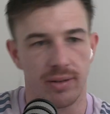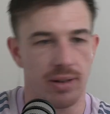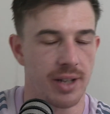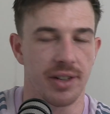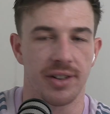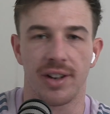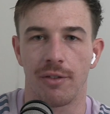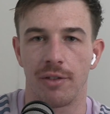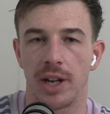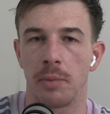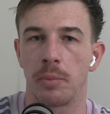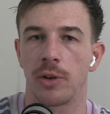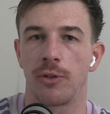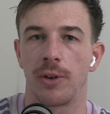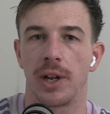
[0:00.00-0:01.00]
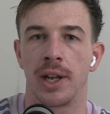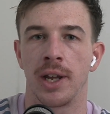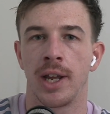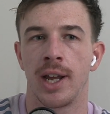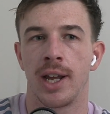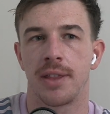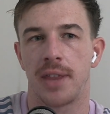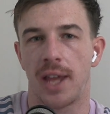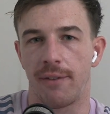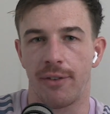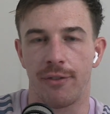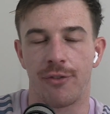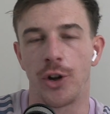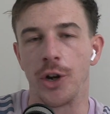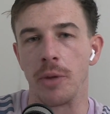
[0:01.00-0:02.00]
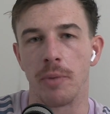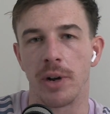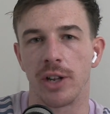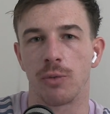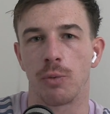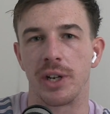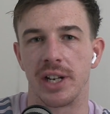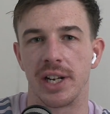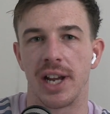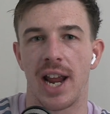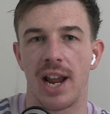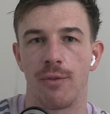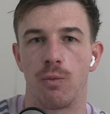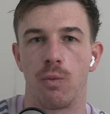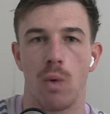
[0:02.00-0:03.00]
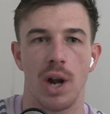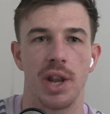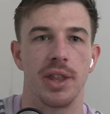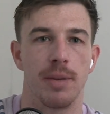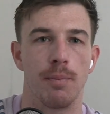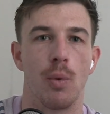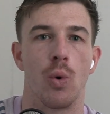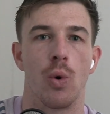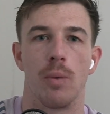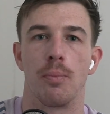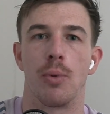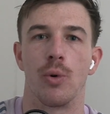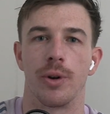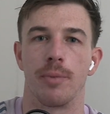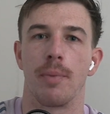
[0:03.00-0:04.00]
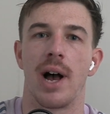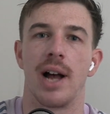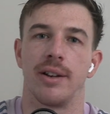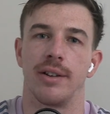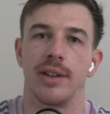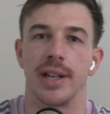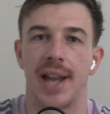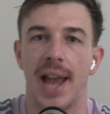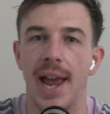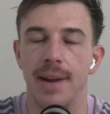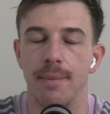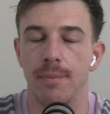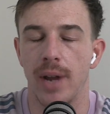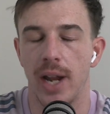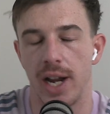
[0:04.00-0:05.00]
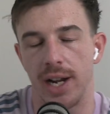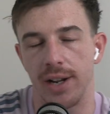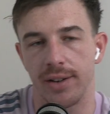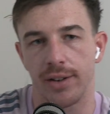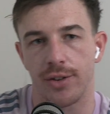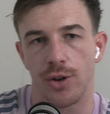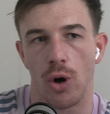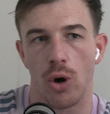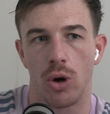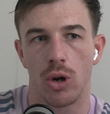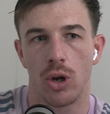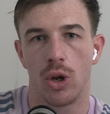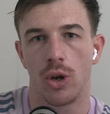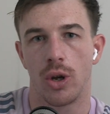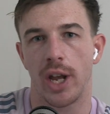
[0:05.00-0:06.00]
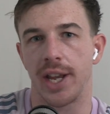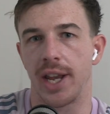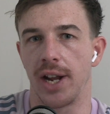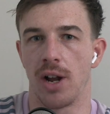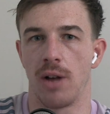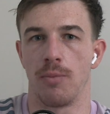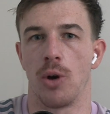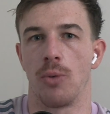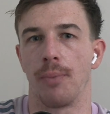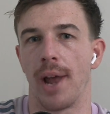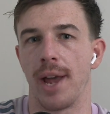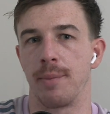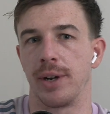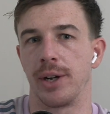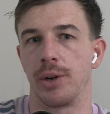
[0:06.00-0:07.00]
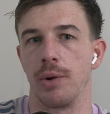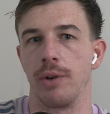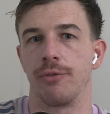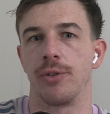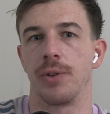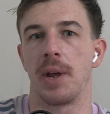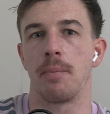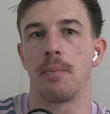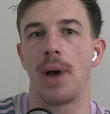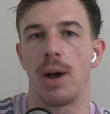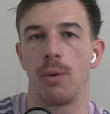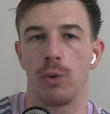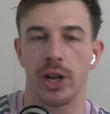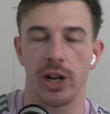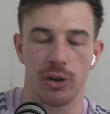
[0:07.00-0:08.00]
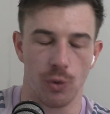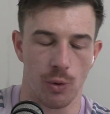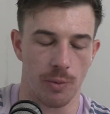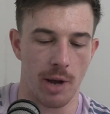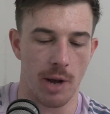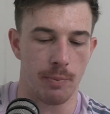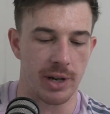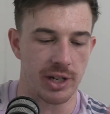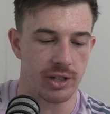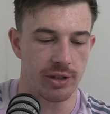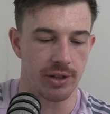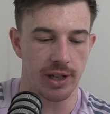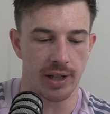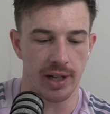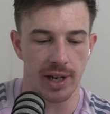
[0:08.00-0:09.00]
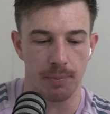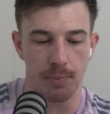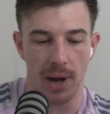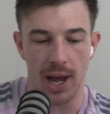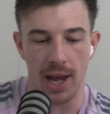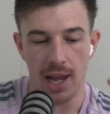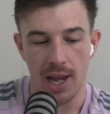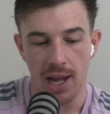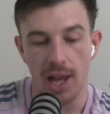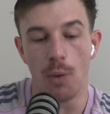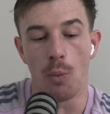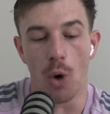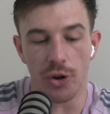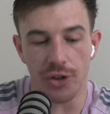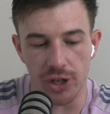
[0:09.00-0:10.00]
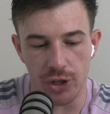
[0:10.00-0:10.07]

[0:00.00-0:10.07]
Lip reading: in the Southern Hemisphere that for 30 minutes we didn't have one of the more important parts of the game. And it's not, again, I'm not blaming anyone for that, but we're going to talk about benches at the end. But it was